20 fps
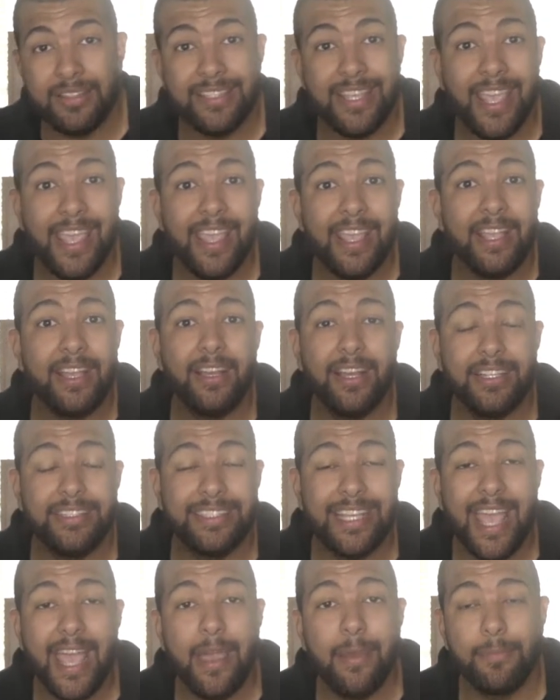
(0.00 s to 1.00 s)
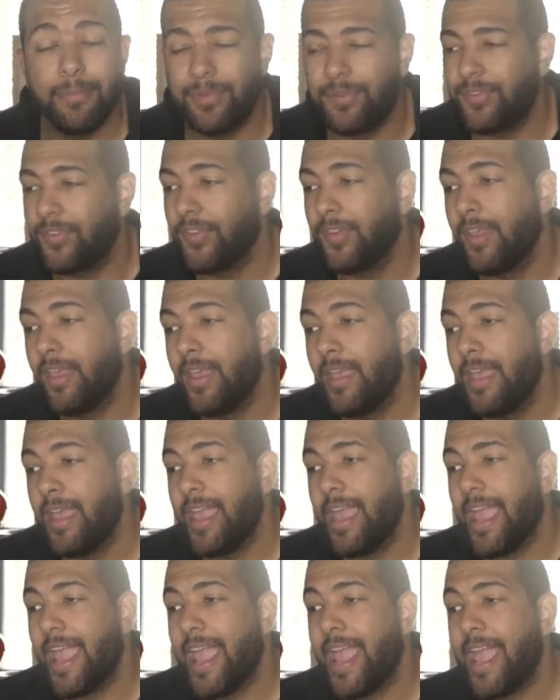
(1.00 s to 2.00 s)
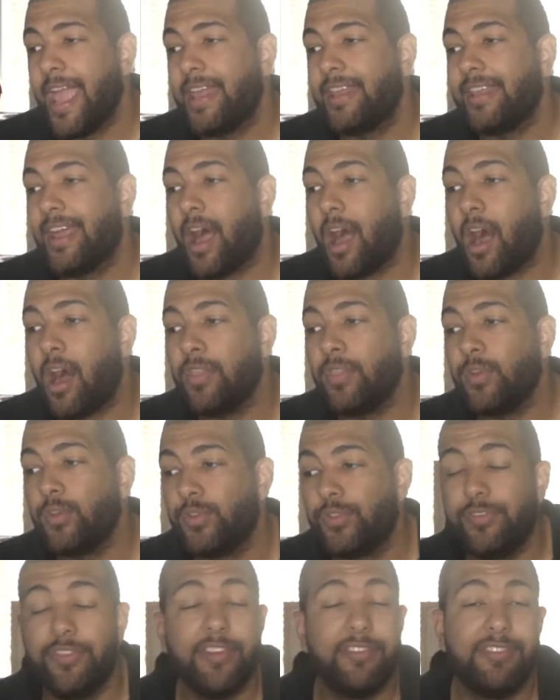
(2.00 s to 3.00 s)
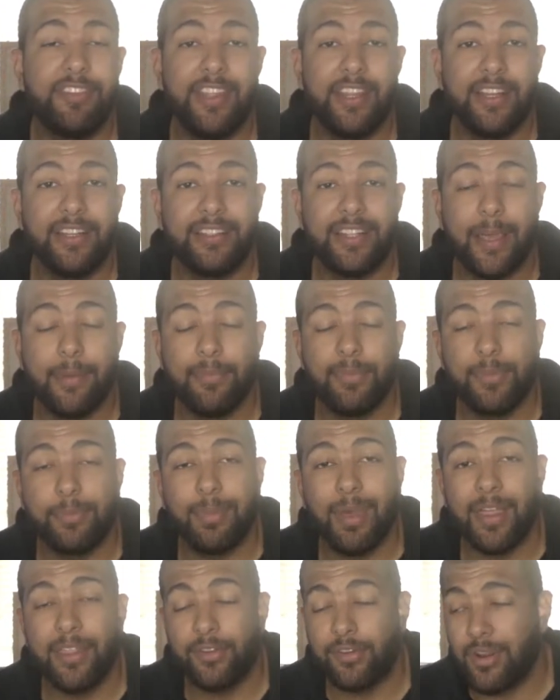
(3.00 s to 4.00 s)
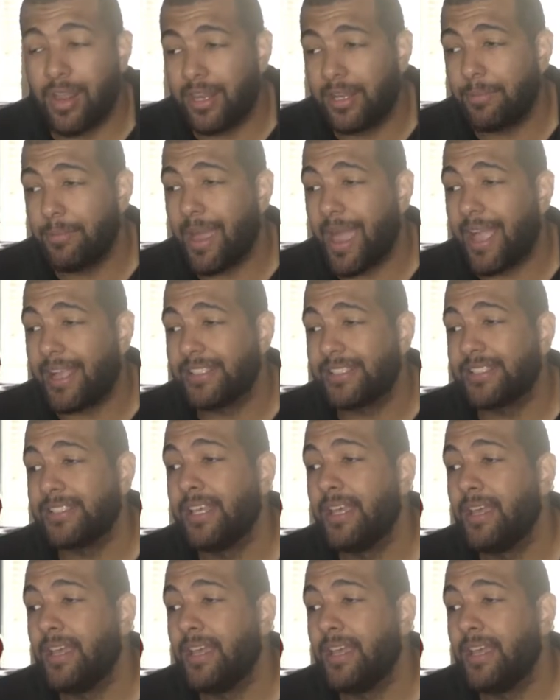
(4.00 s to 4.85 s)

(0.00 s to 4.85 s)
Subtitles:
attempts. And on those 15 attempts by the running backs,